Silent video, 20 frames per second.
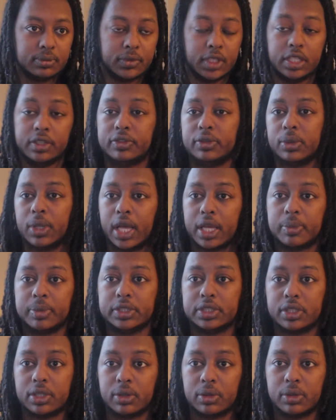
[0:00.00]
If you like
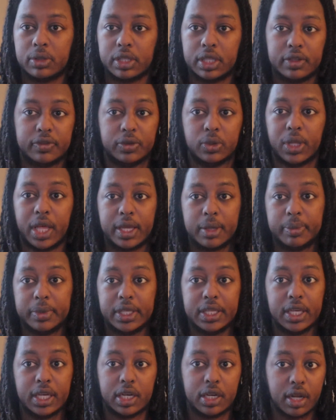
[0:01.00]

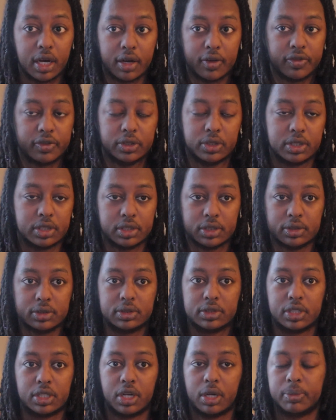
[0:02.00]
me enough, you can
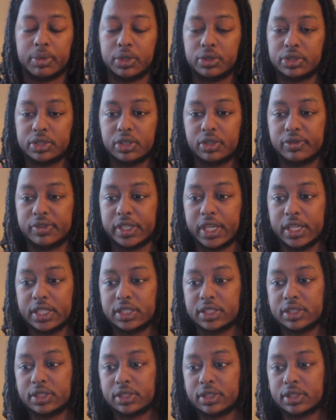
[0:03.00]
turn on post
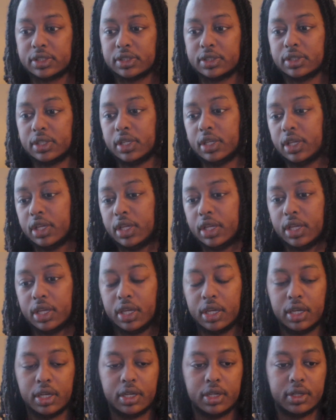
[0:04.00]
notifications.
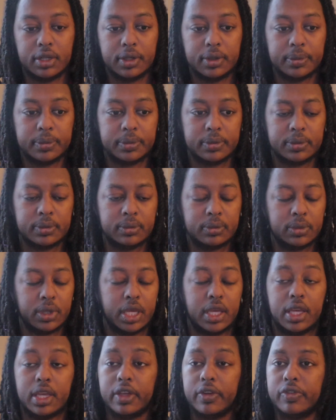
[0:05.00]

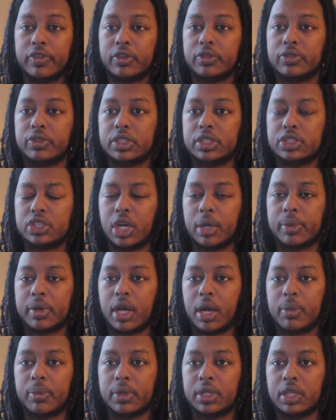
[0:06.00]
And feel free to drop a
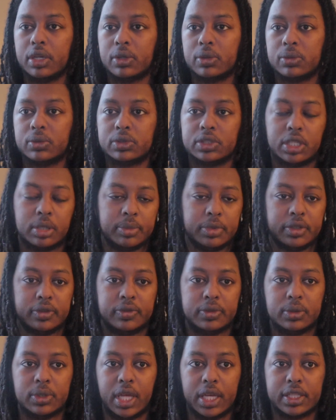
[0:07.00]
comment below. Tell me
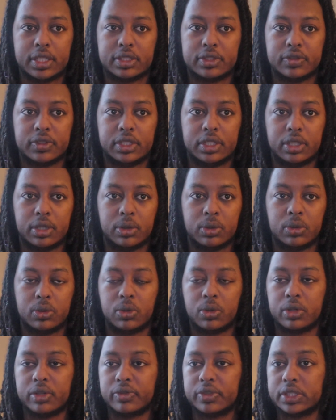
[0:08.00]
if you like this video
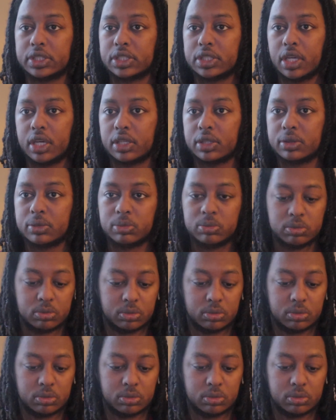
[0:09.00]
or if it sucked,